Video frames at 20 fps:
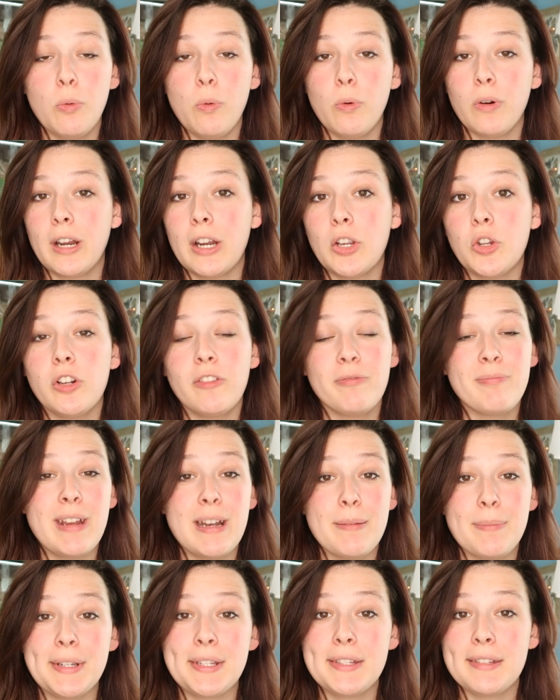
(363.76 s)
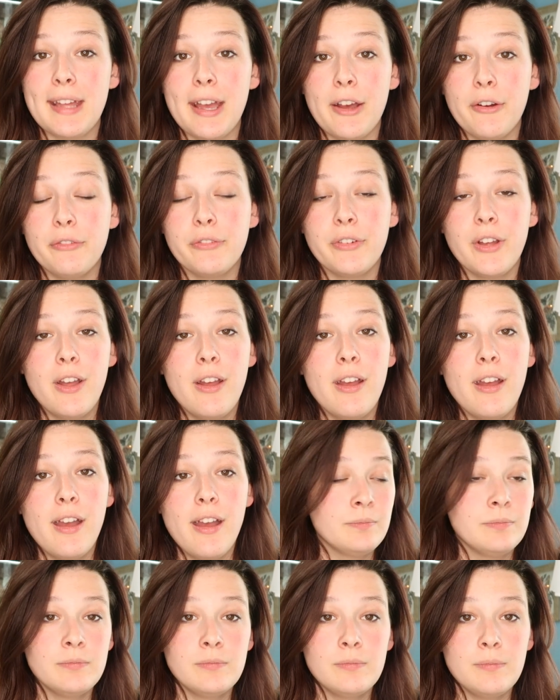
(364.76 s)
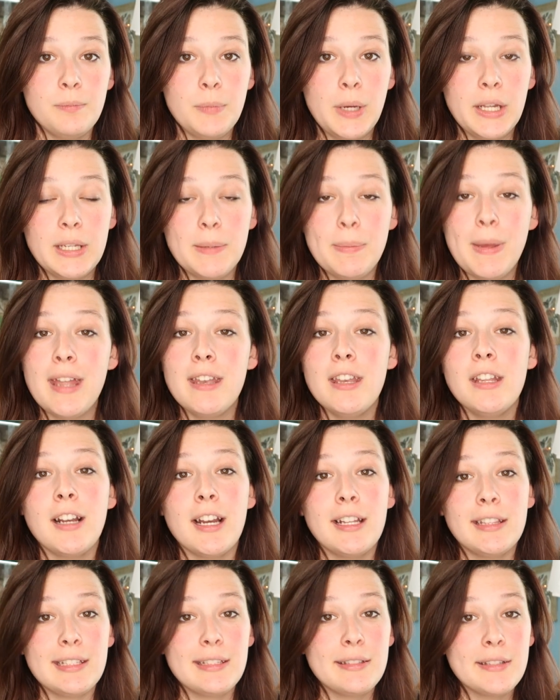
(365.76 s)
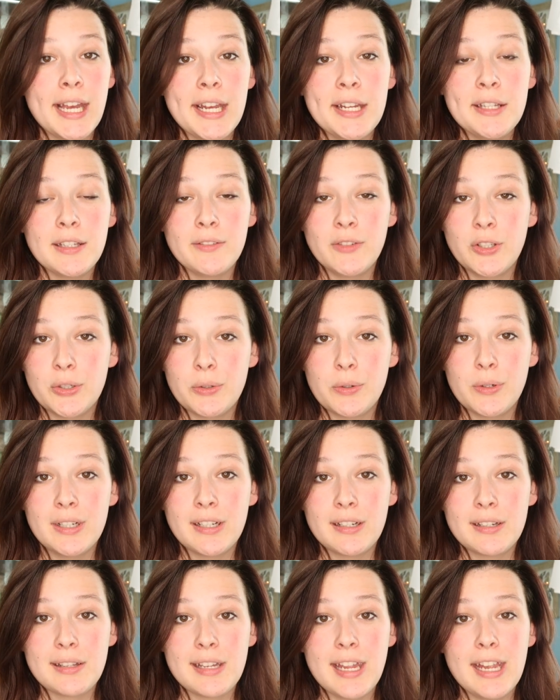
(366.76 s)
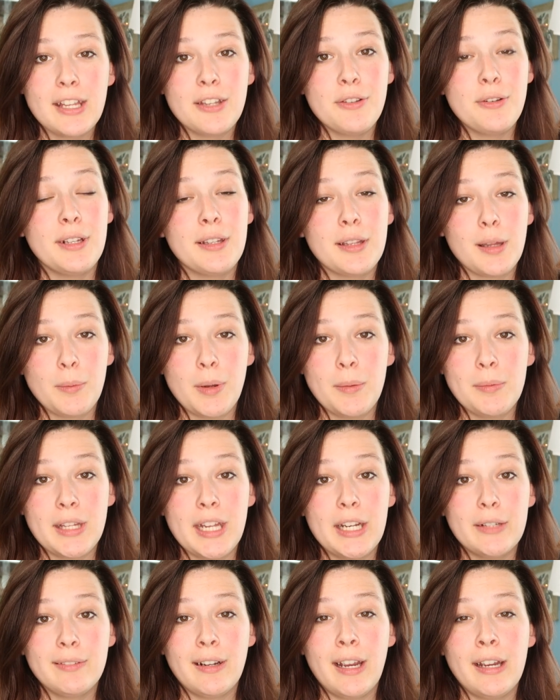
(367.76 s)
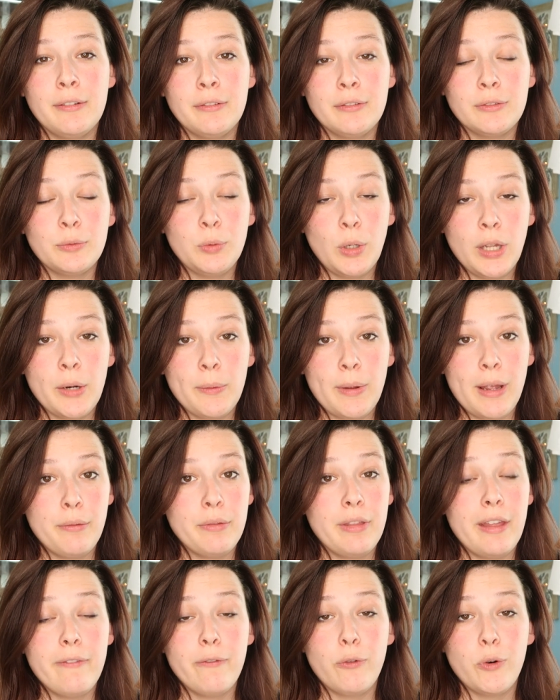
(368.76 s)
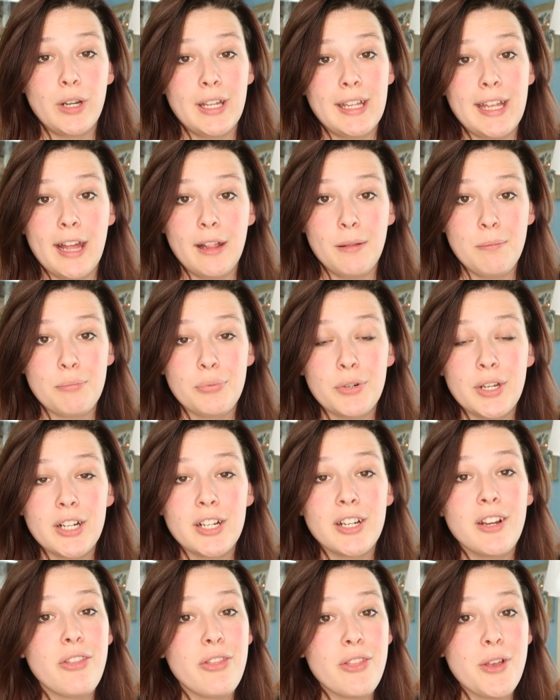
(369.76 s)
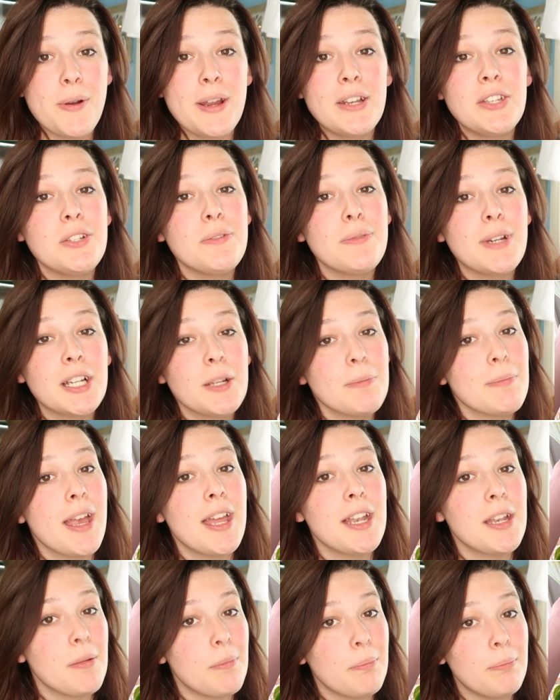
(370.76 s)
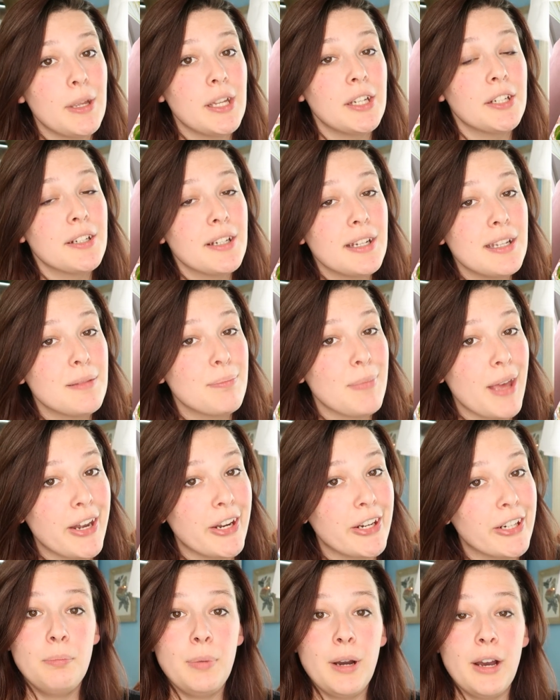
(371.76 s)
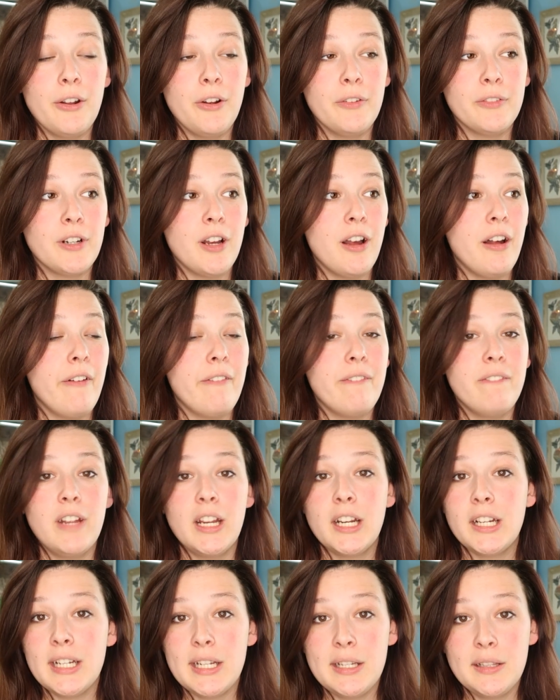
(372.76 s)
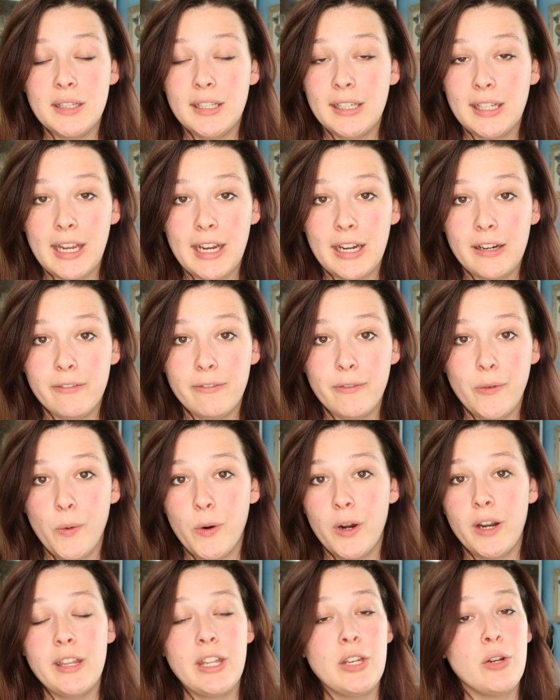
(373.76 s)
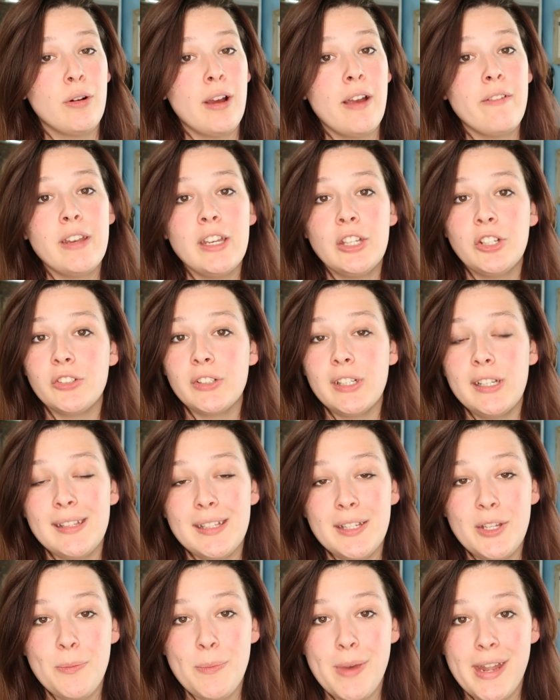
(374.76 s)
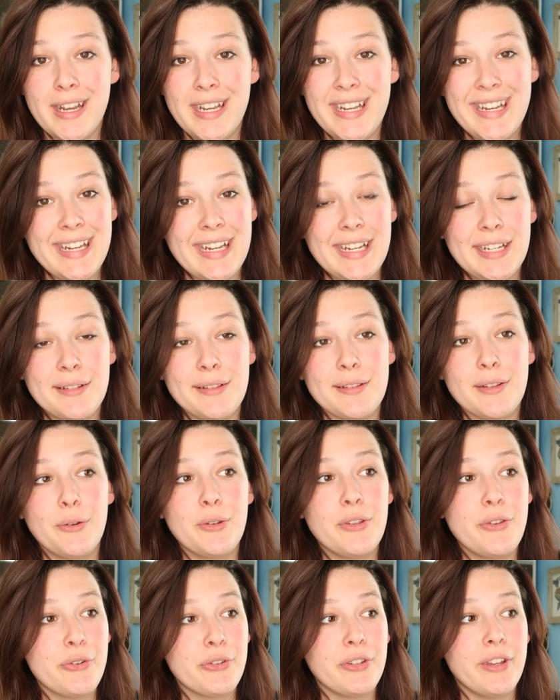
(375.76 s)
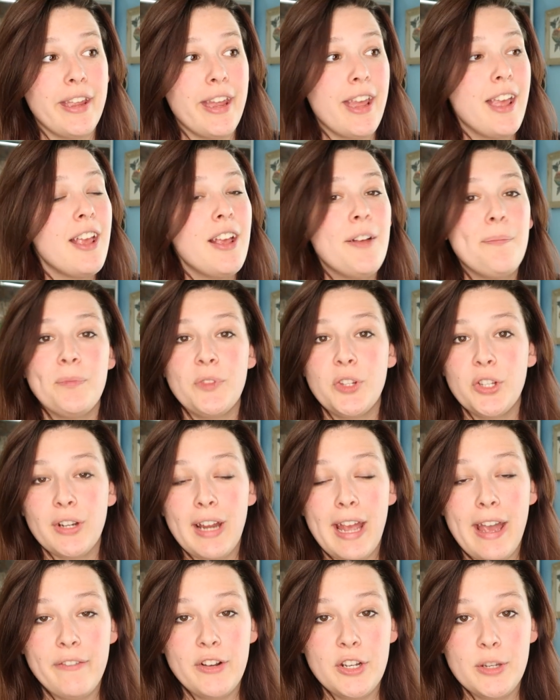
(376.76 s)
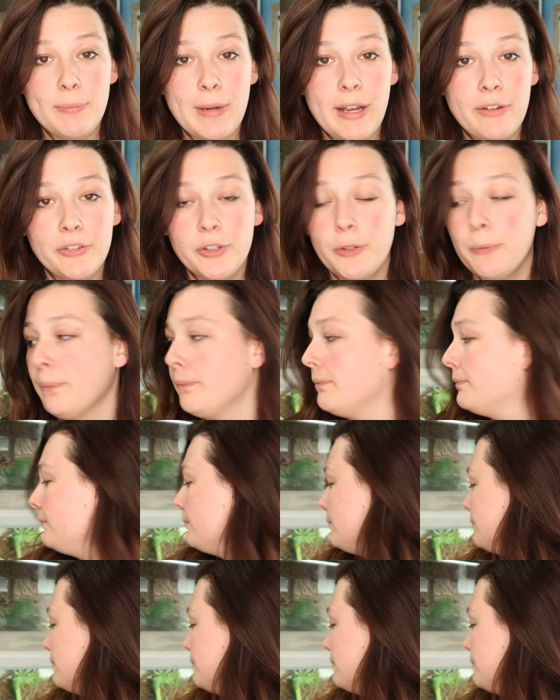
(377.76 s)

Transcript: or I could have made it myself but depending on the size of your corn snake you can sometimes get a get away with a 40 gallon breeder though I do recommend bigger is better but overall very easy to care for they don't have any crazy humidity needs so usually your average bedroom